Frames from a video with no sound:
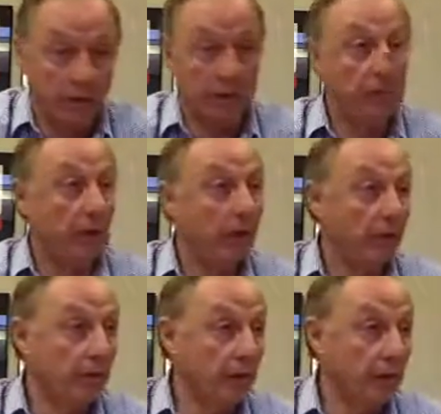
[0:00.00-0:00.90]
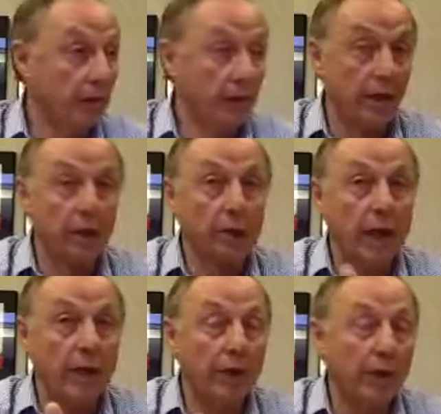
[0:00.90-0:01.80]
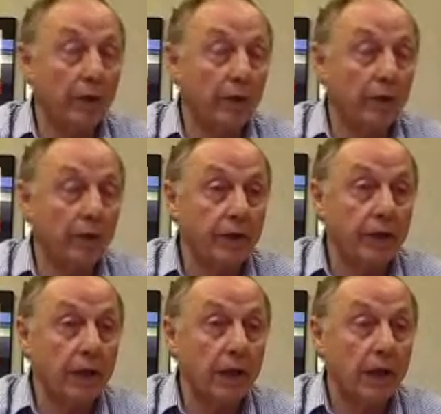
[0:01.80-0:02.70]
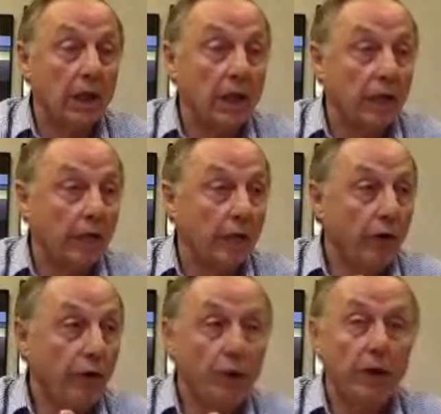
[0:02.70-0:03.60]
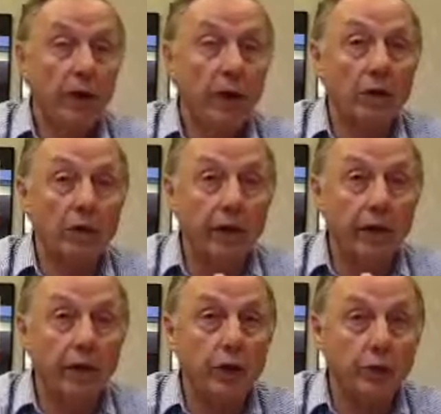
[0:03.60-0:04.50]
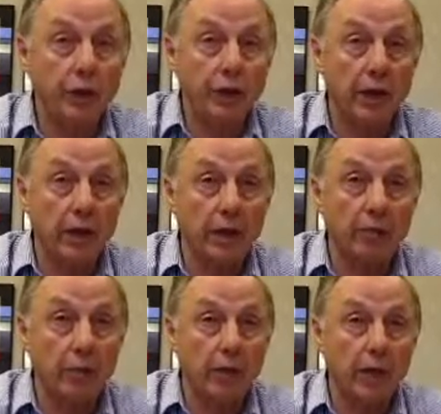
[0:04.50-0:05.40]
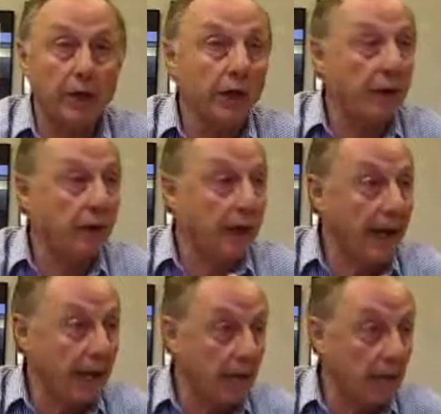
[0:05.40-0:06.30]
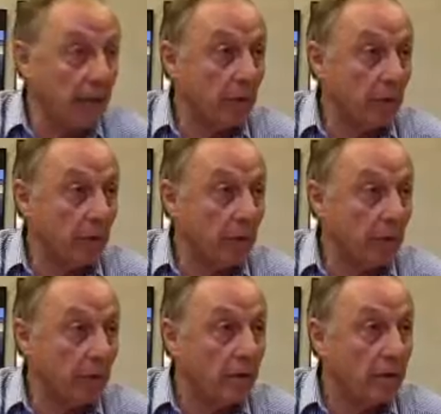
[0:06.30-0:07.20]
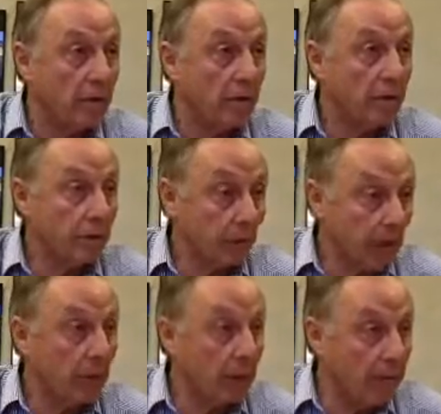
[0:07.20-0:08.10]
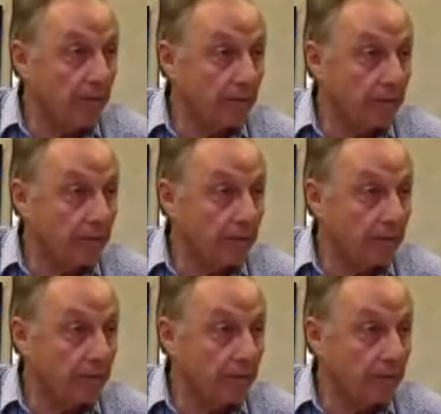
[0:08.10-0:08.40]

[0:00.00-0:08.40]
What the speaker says: I mean, everybody knows that. And when I went to the university, if you were below 72% of your budget into the academic program, you had a problem.